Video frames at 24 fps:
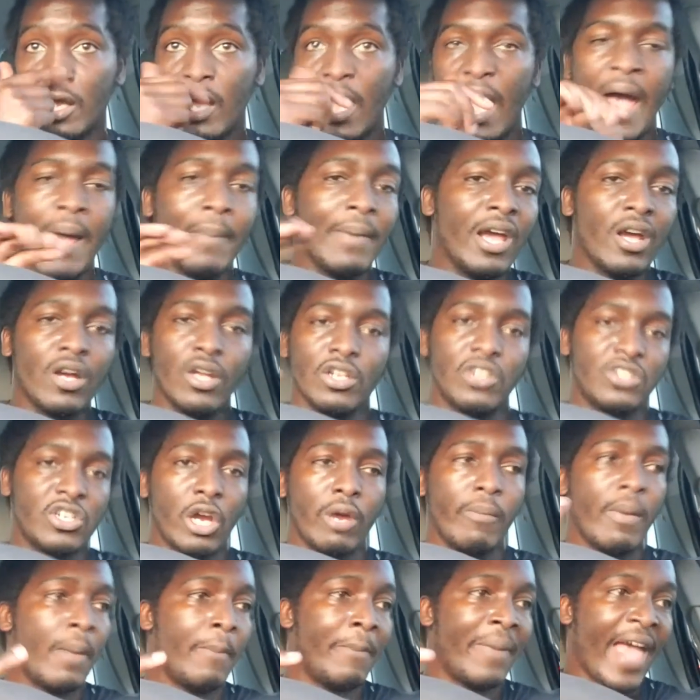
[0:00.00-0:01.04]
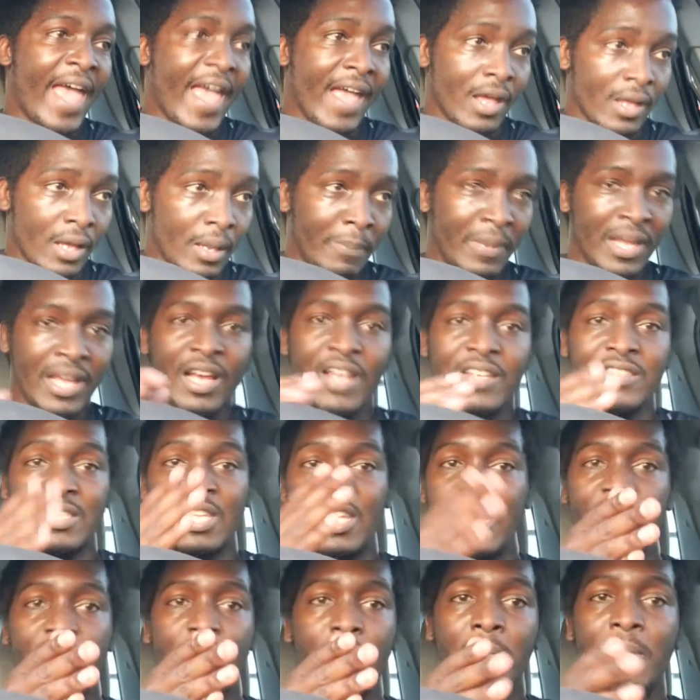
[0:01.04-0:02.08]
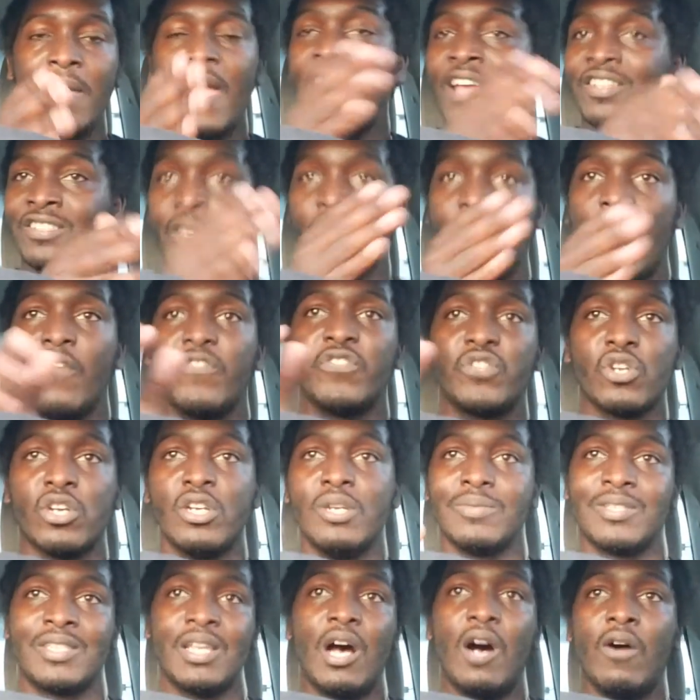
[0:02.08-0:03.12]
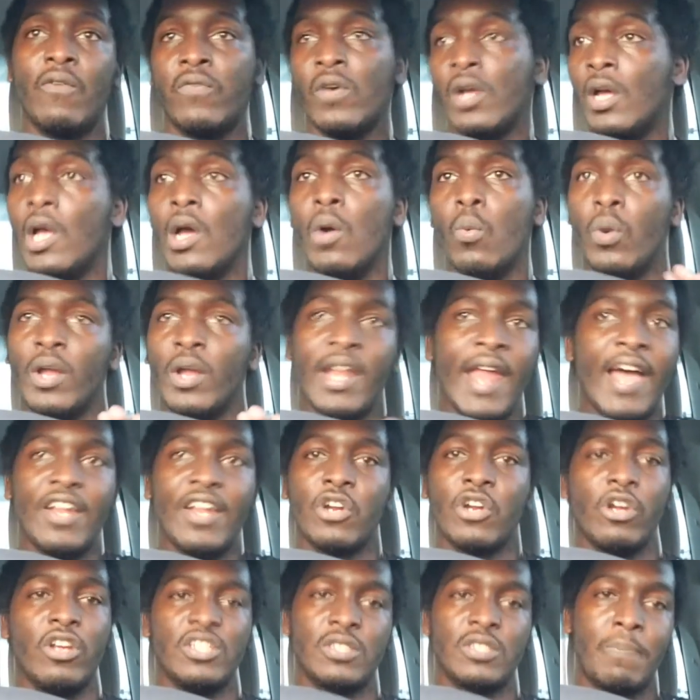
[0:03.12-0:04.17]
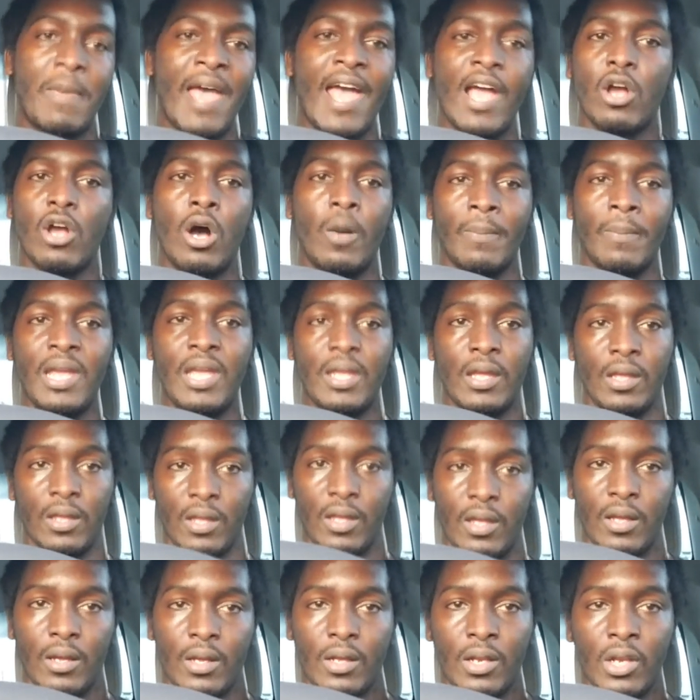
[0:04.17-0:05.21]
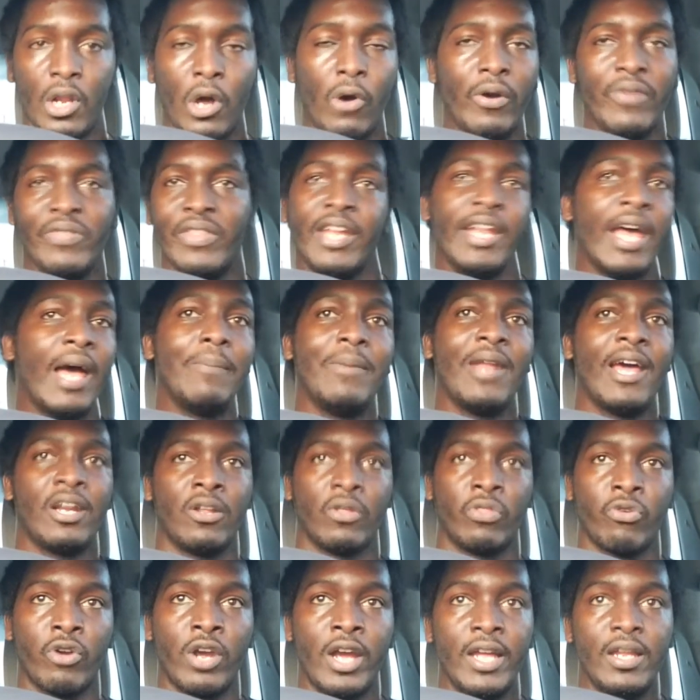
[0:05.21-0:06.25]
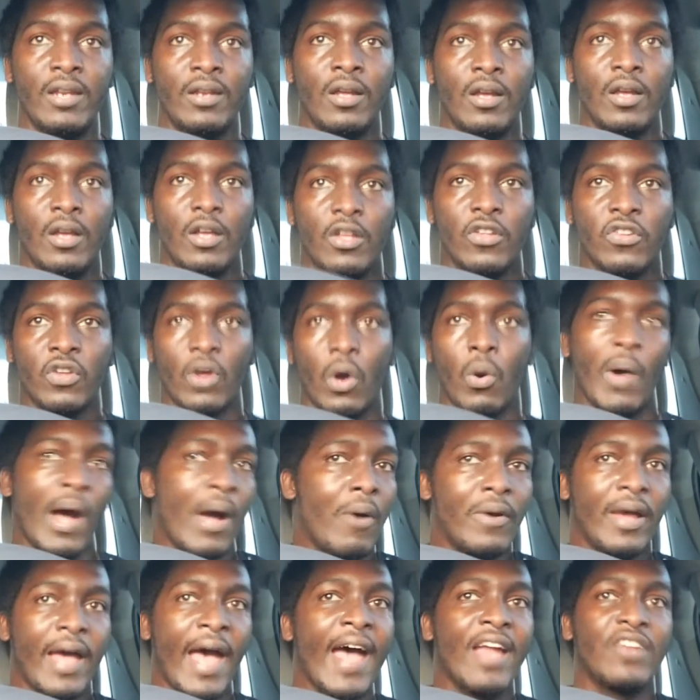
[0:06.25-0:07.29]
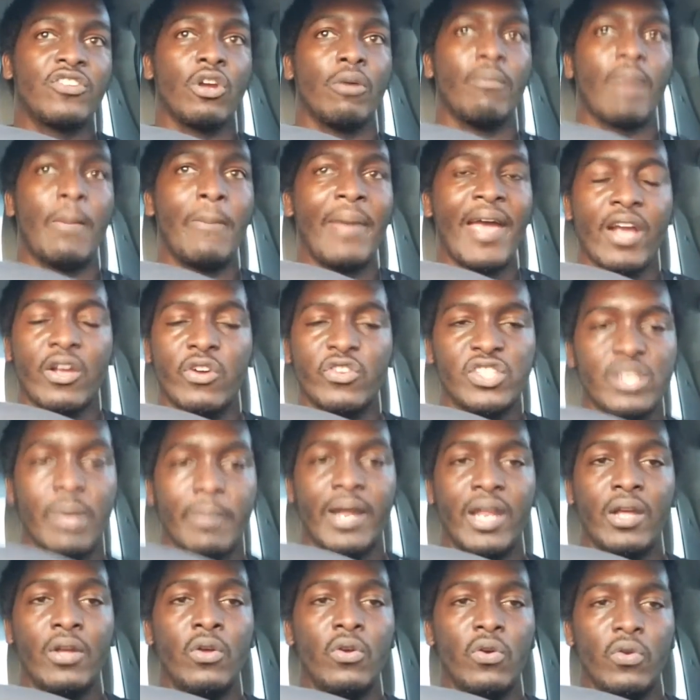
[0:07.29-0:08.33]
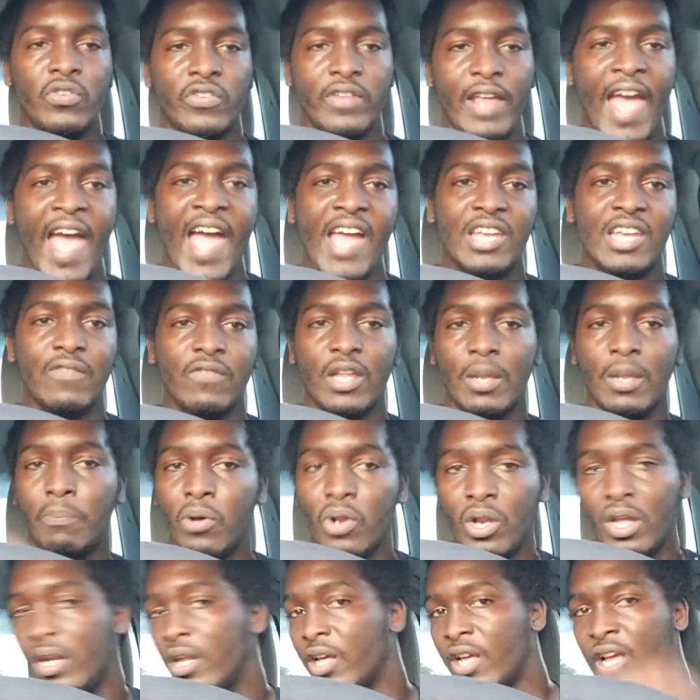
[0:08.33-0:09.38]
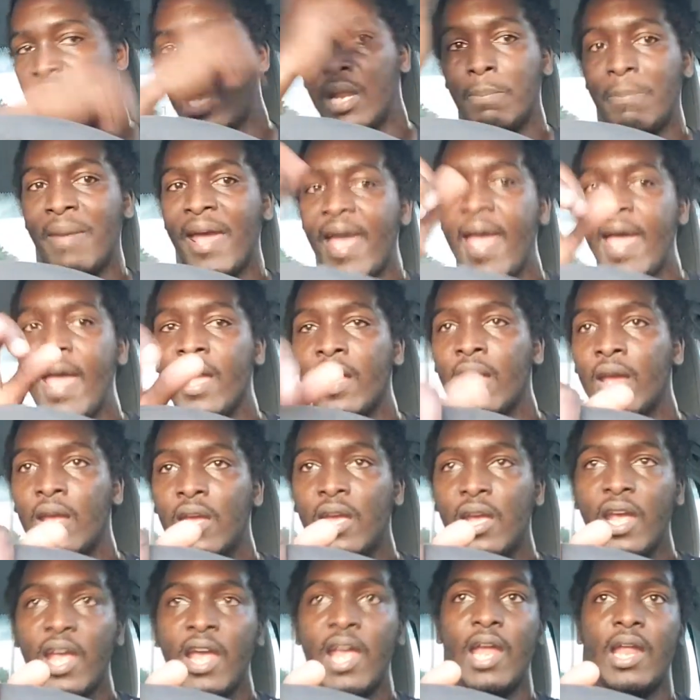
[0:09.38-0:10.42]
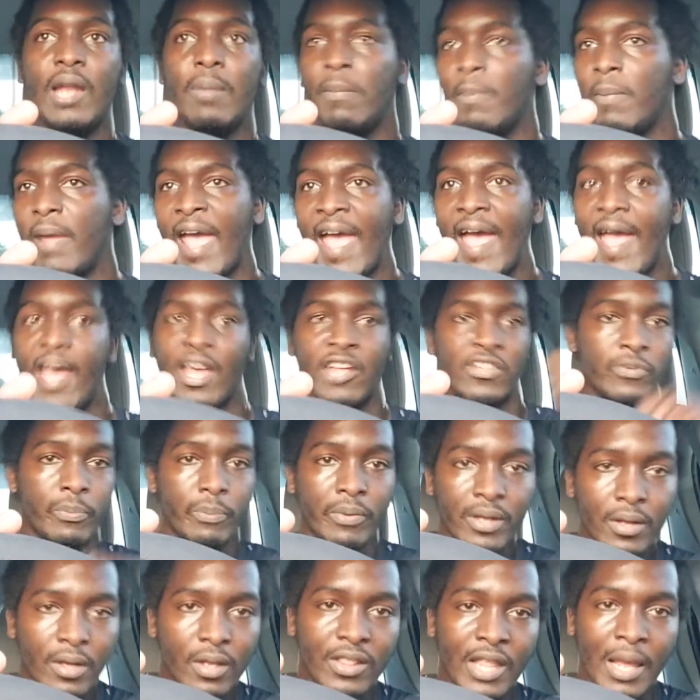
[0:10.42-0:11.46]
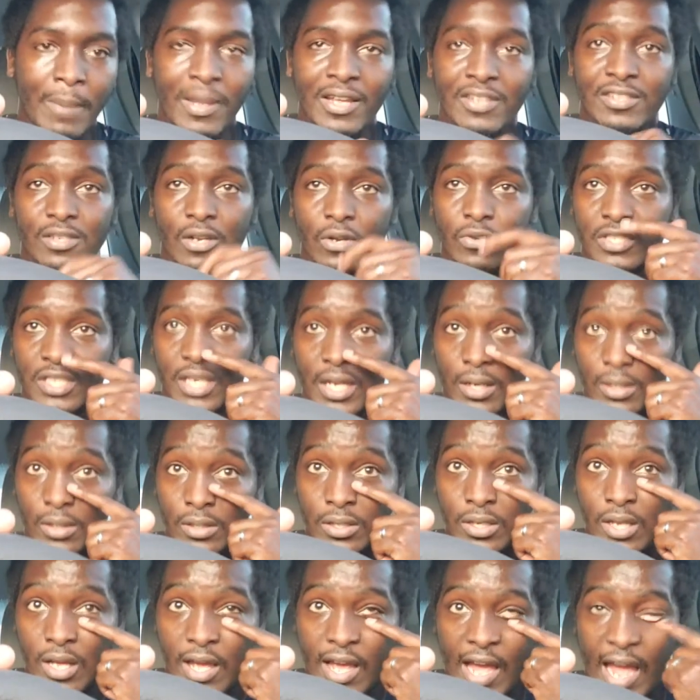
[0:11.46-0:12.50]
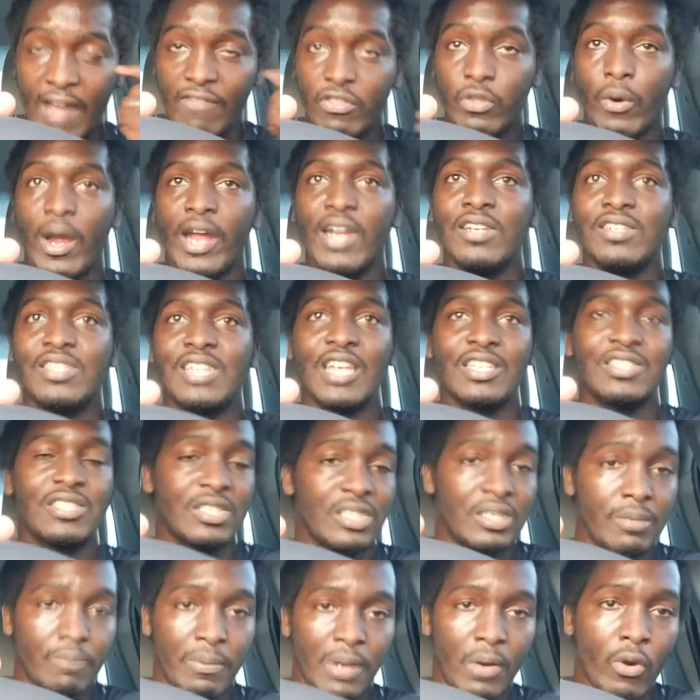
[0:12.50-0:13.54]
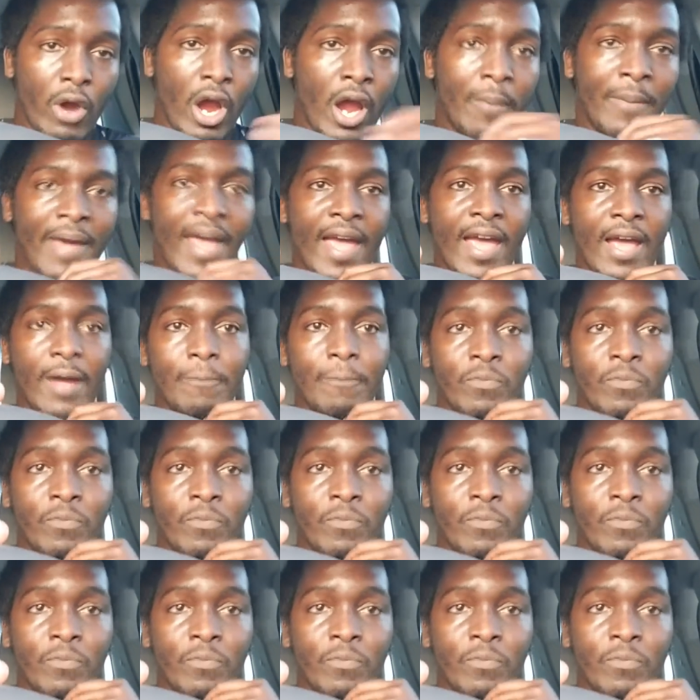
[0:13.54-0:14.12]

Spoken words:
I'm not going to turn my back because him, as an officer himself, would not turn his back on me, knowing that I'm not a threat. So why would I turn my back on somebody who's actively pulling a gun bag and asp? That makes no sense. I have the right in Texas to be where I'm at.